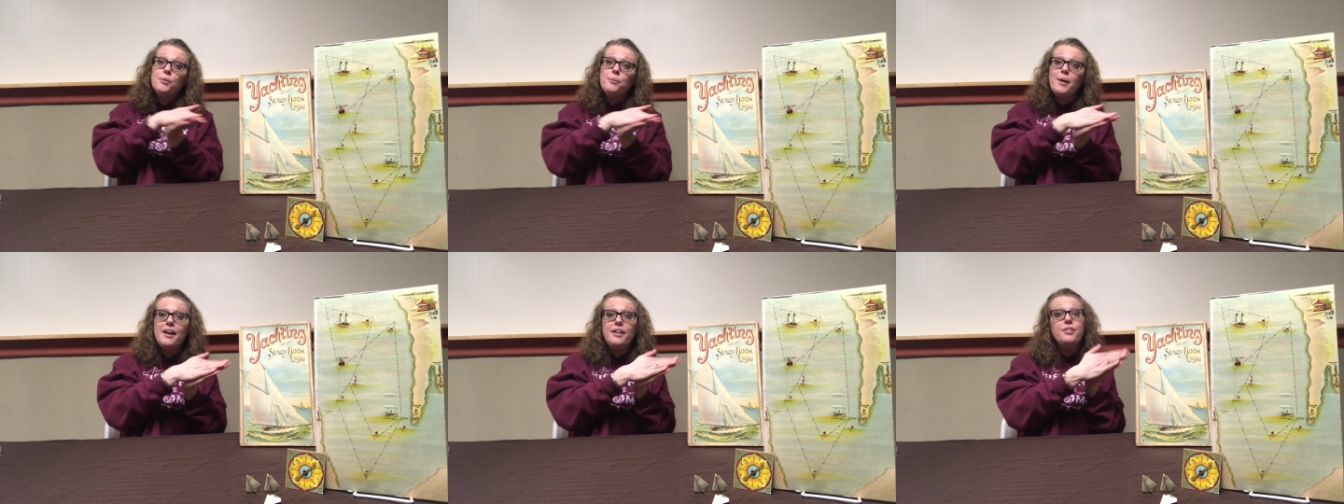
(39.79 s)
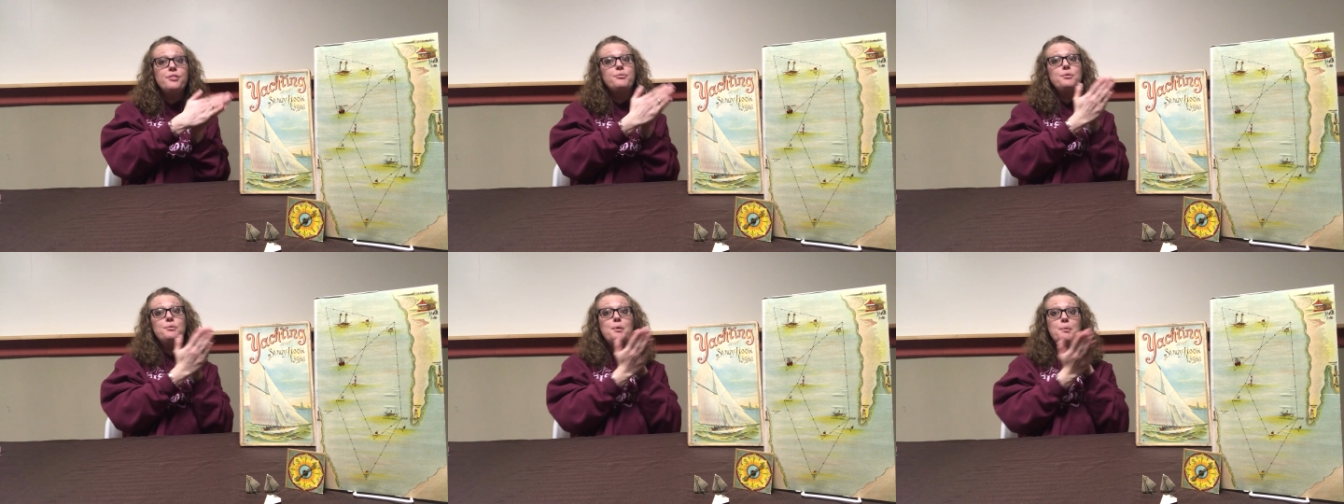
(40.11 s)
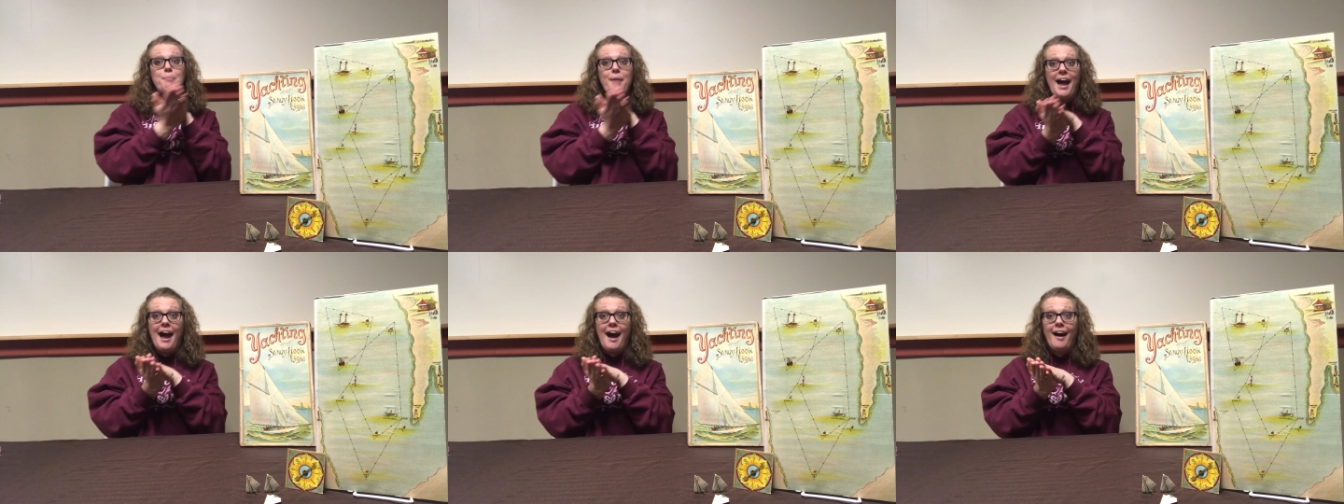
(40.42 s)
the way through
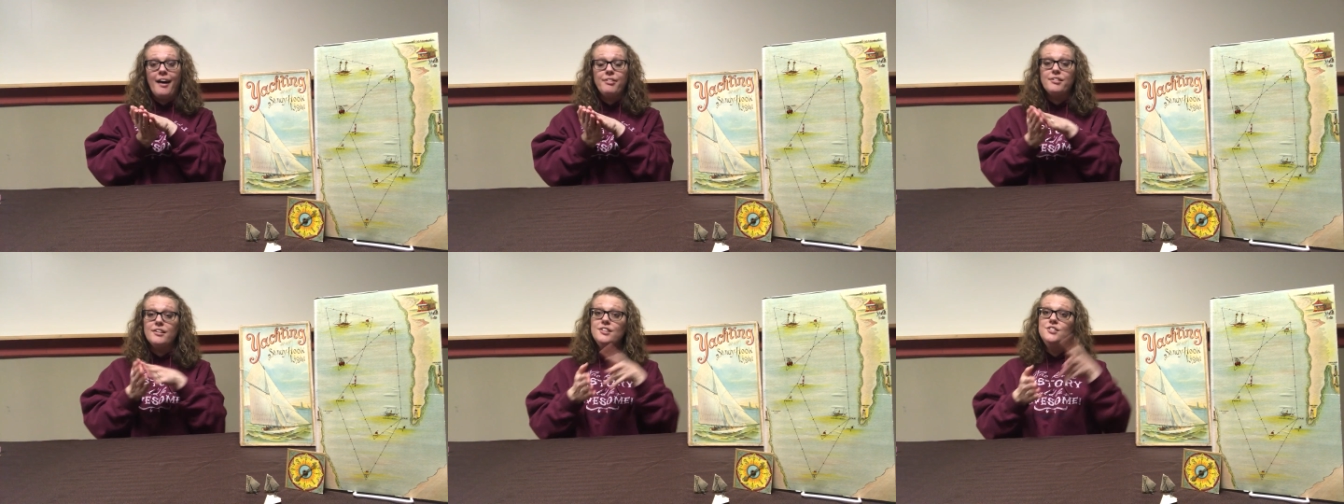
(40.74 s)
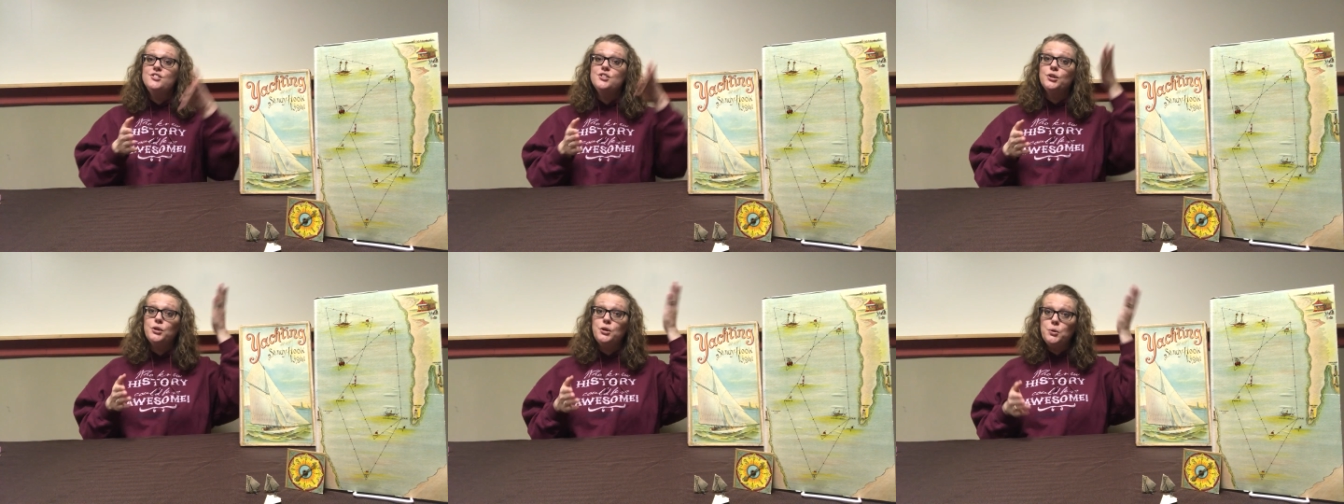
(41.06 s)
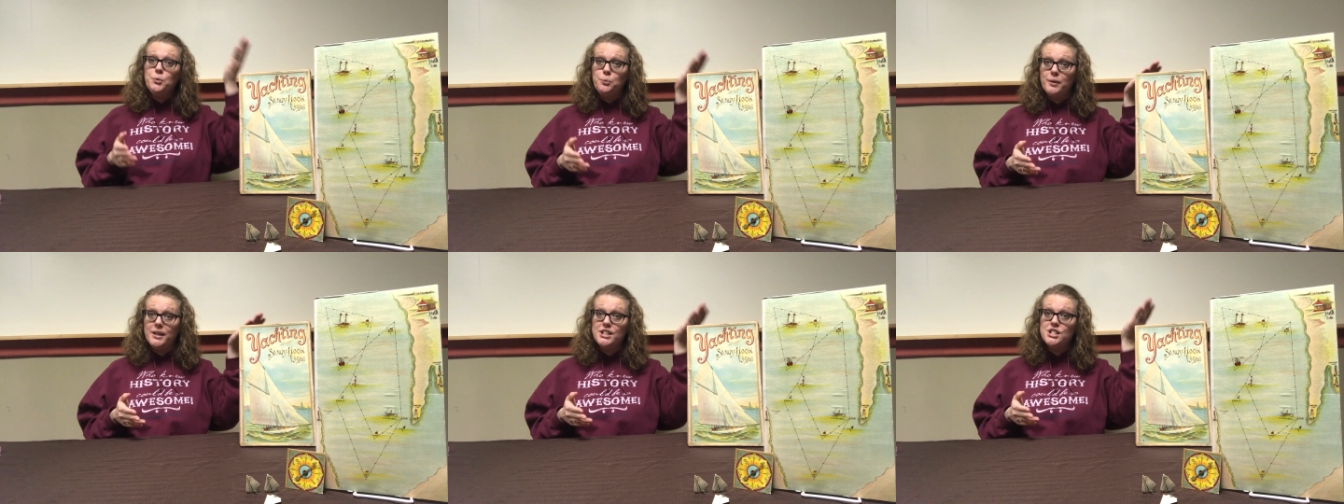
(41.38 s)
a path until
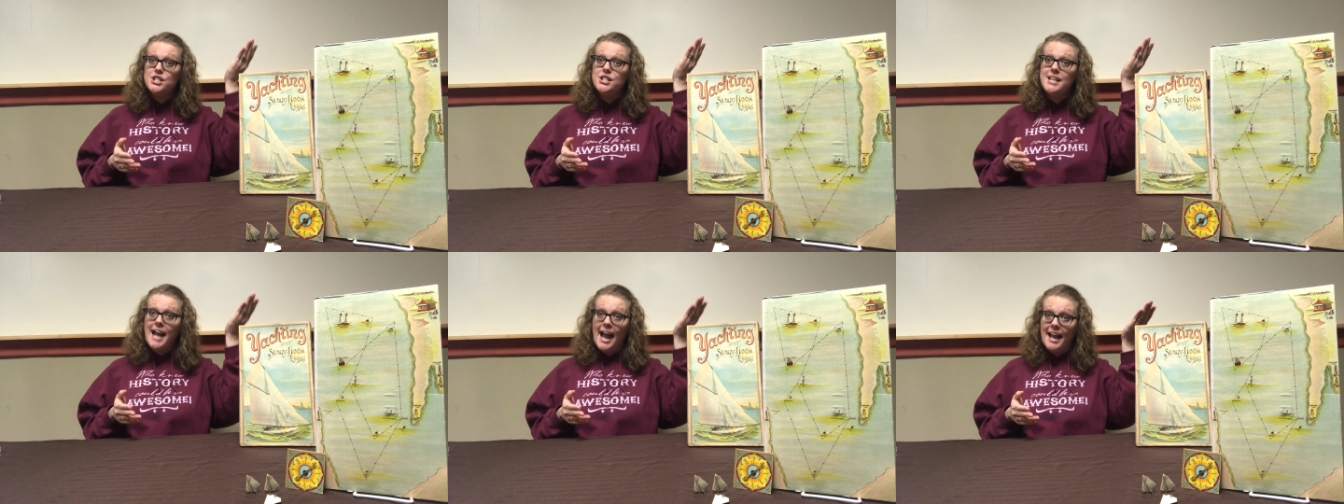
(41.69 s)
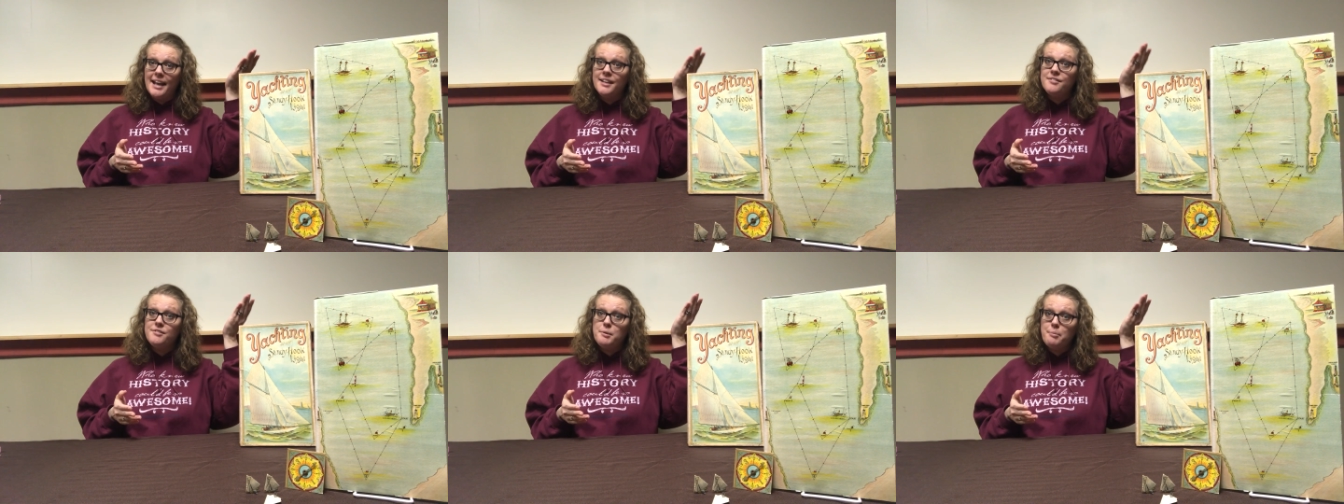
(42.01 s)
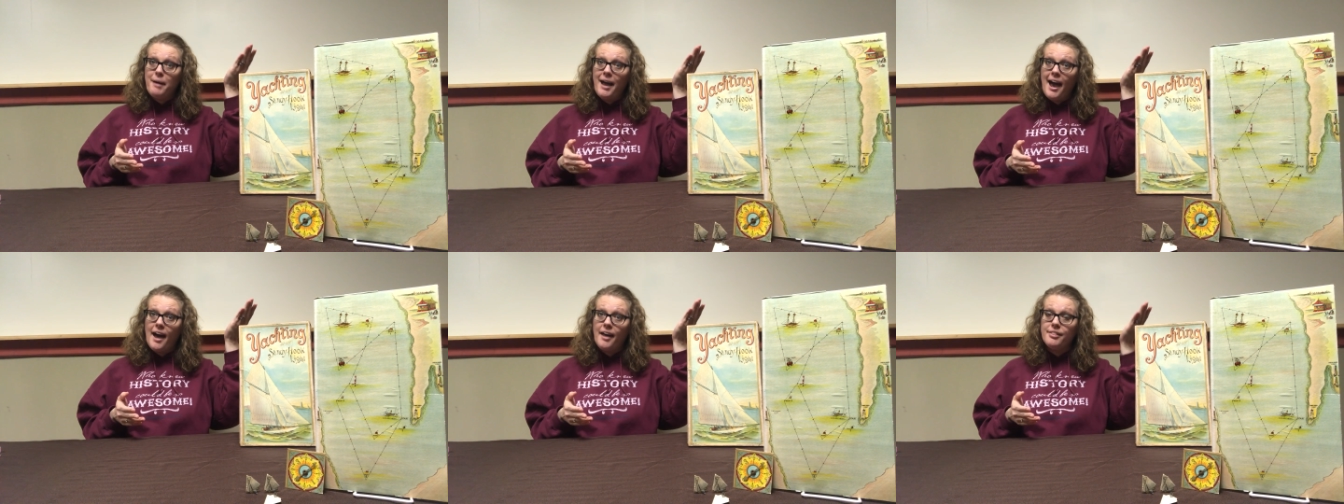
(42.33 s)
you reach the end of the
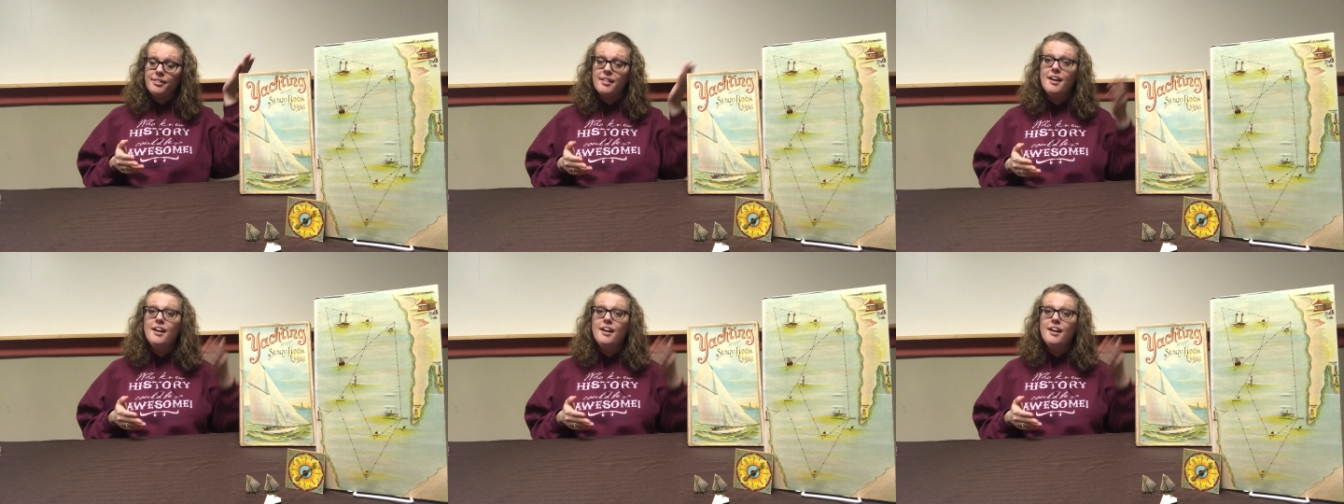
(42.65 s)
path.